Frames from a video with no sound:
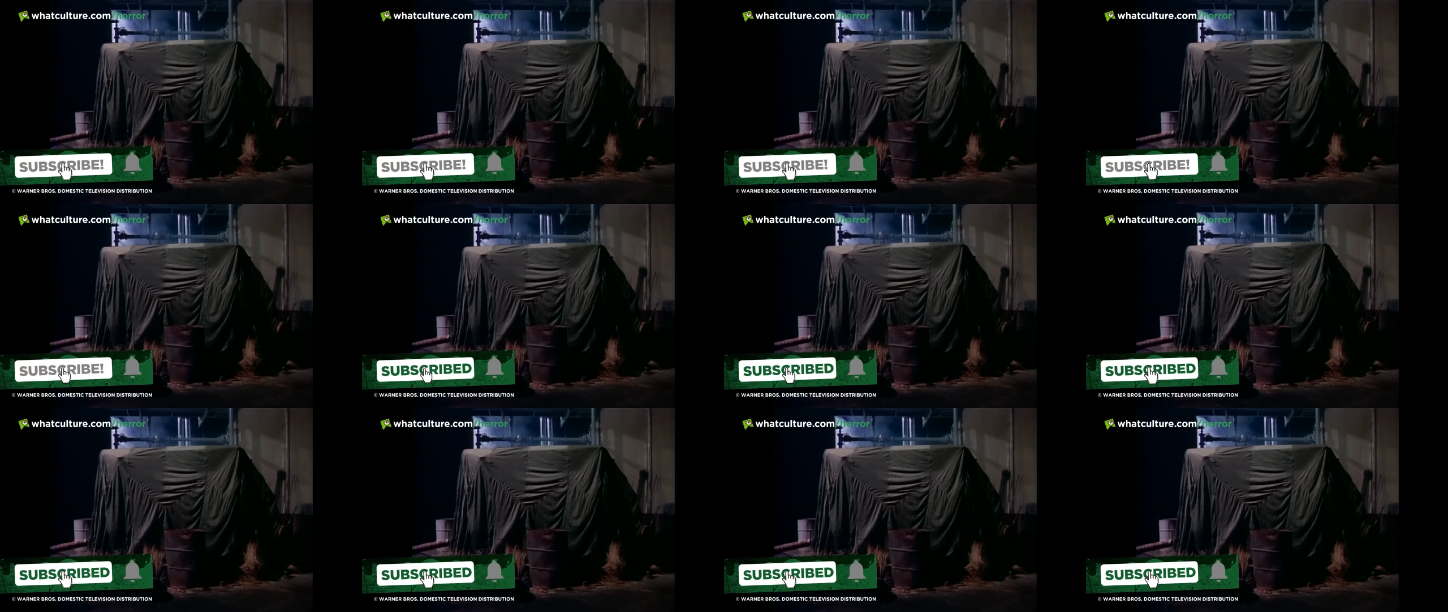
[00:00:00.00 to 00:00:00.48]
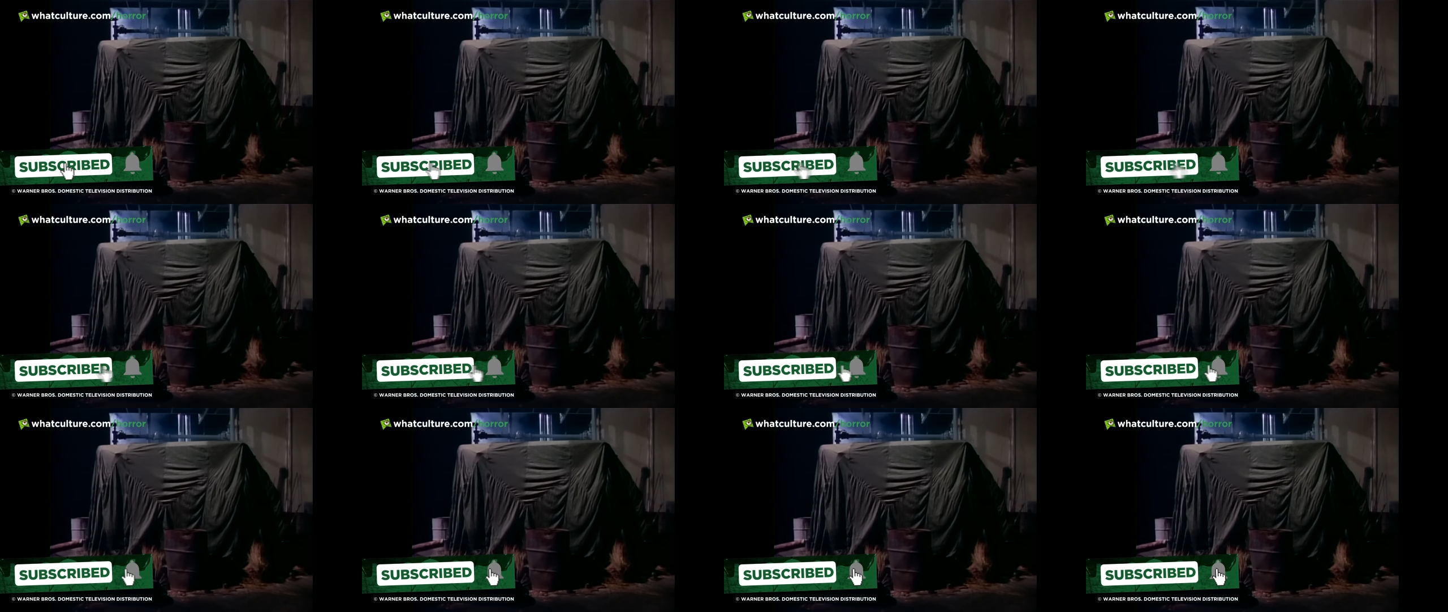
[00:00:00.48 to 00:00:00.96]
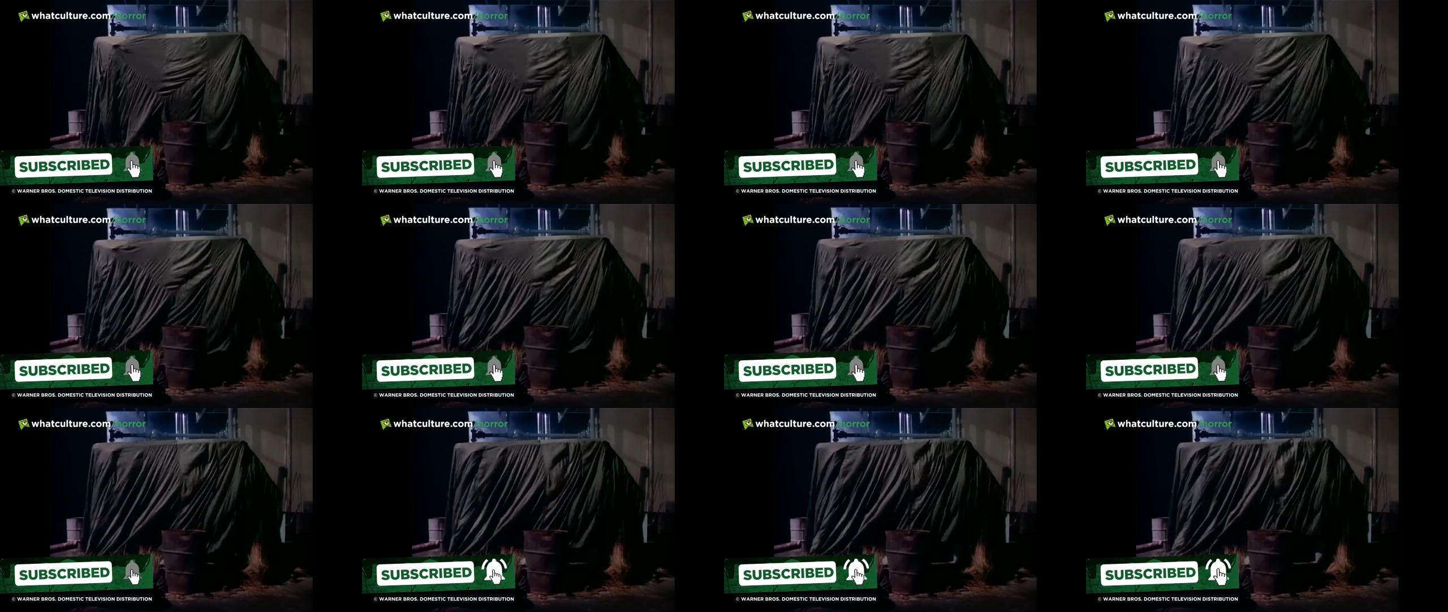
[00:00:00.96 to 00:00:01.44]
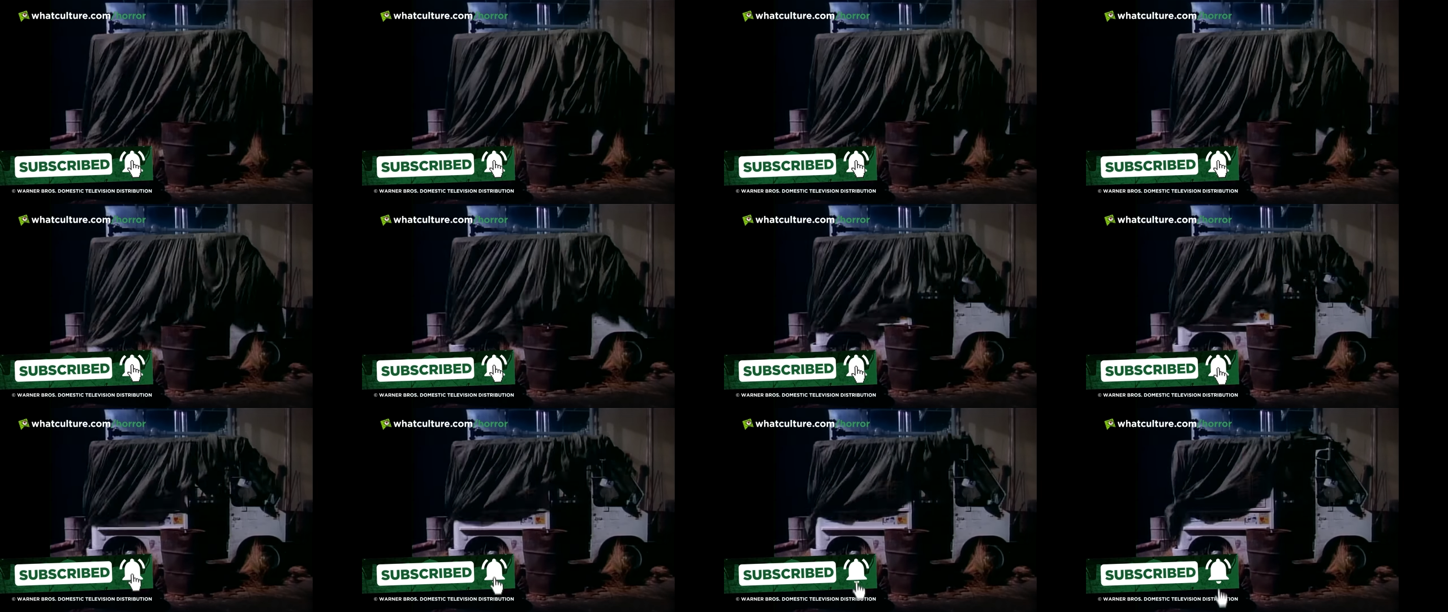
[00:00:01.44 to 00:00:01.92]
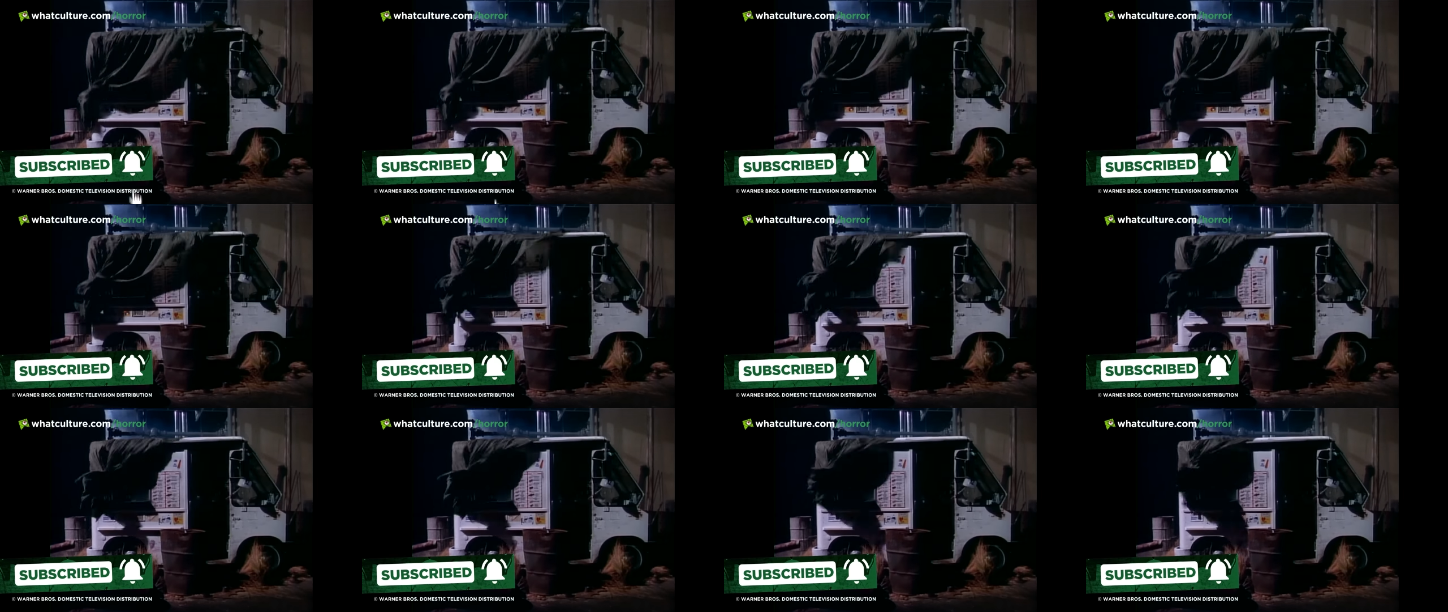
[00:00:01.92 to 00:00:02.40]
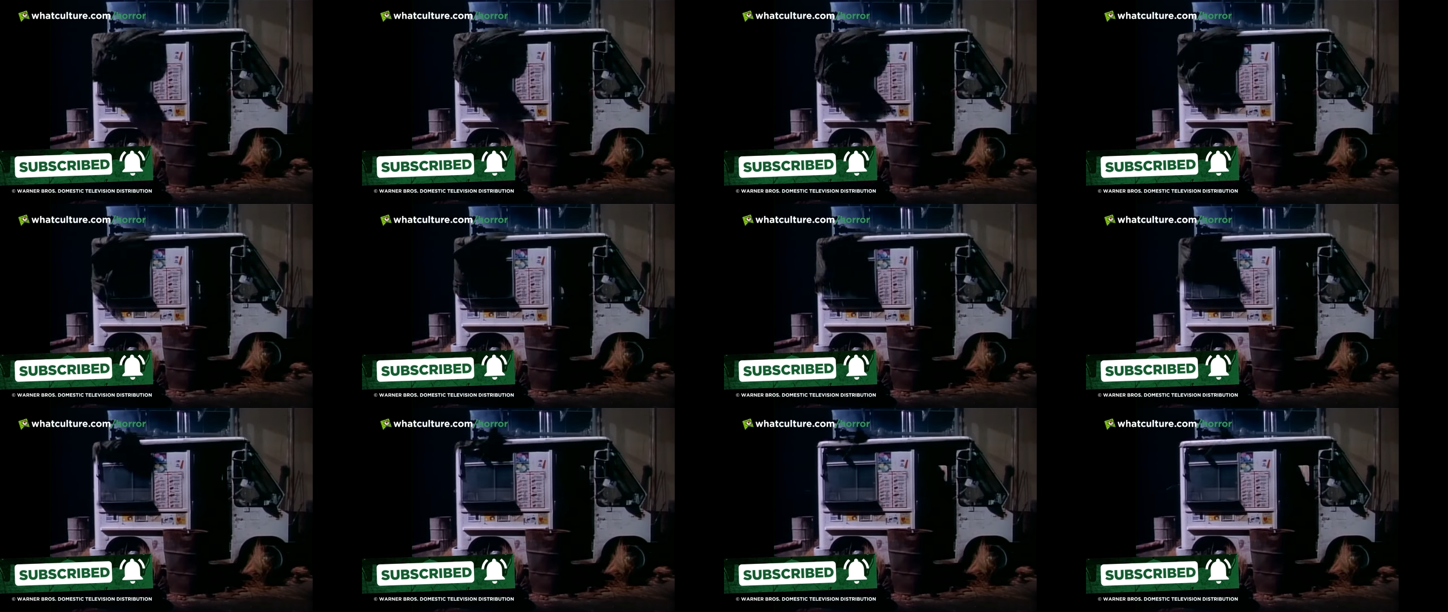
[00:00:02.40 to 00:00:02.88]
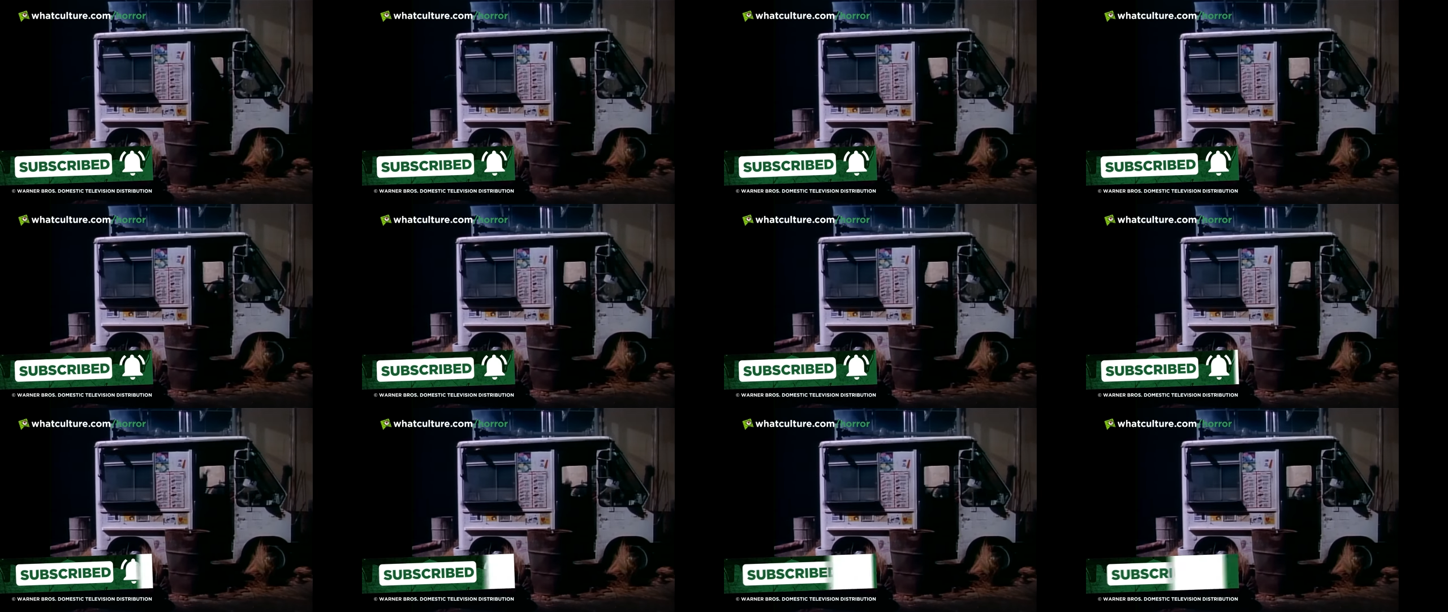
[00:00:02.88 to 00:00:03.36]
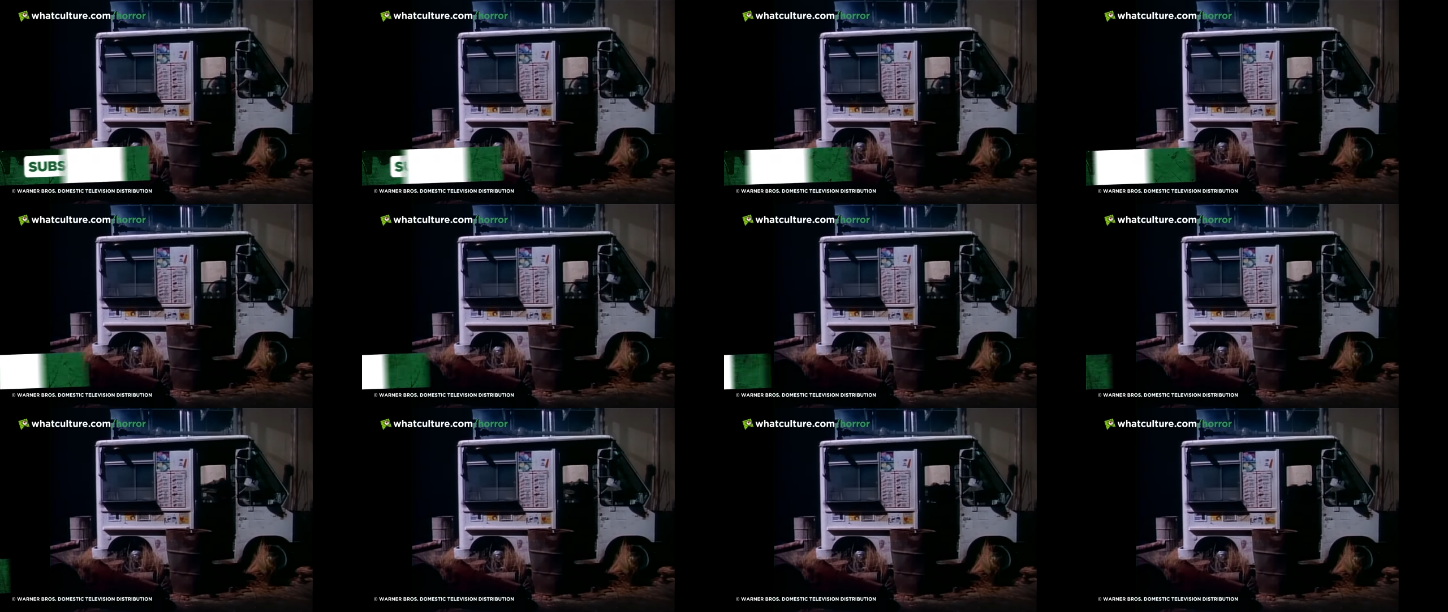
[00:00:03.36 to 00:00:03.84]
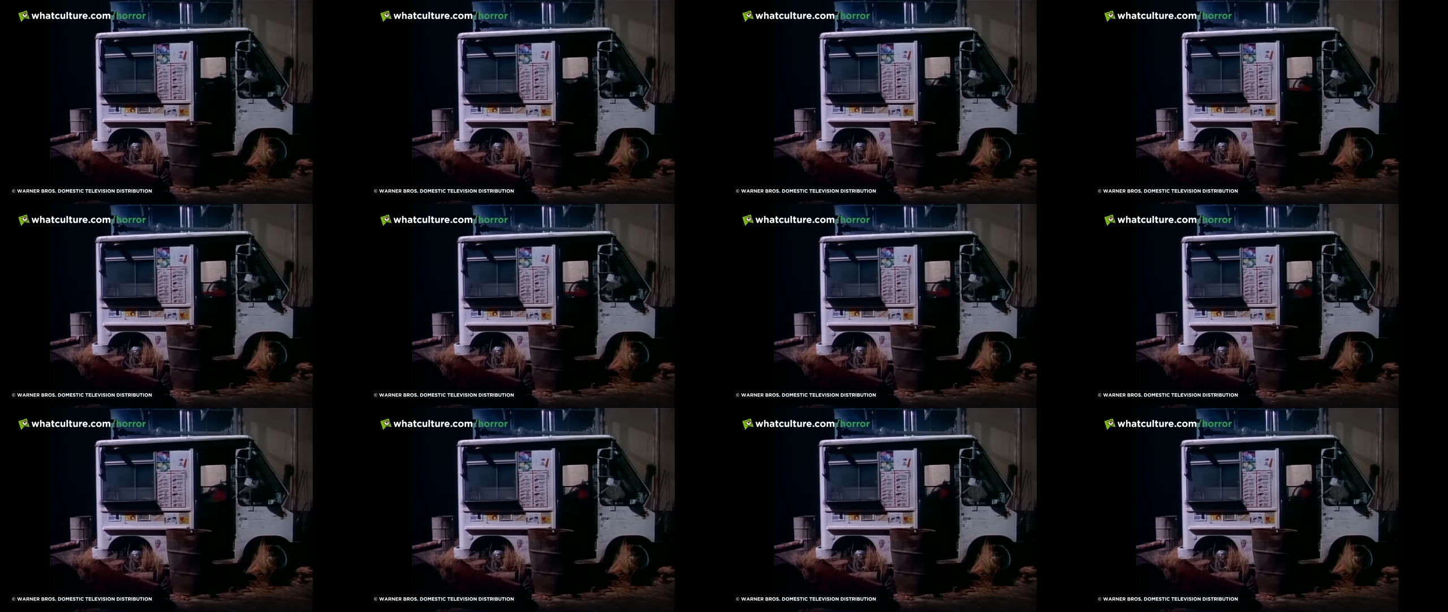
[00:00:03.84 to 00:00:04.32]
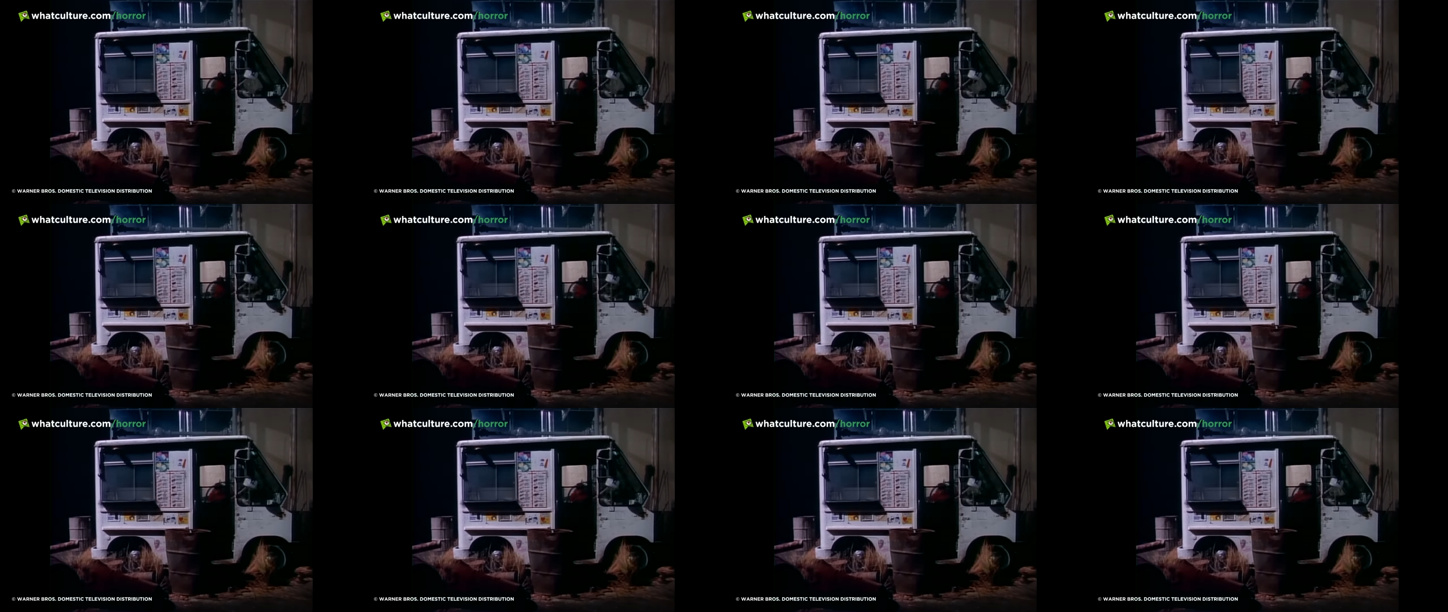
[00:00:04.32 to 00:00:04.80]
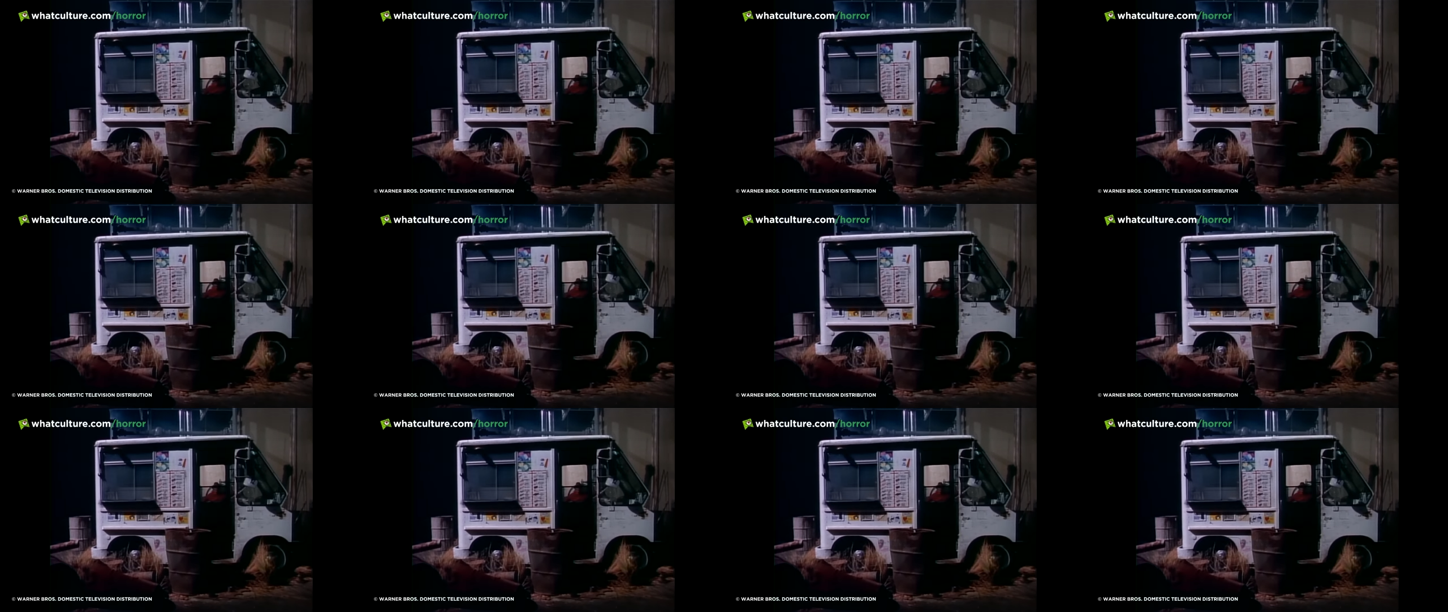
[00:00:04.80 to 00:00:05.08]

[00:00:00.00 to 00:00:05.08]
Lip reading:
No face is visible, so there are no lips to read.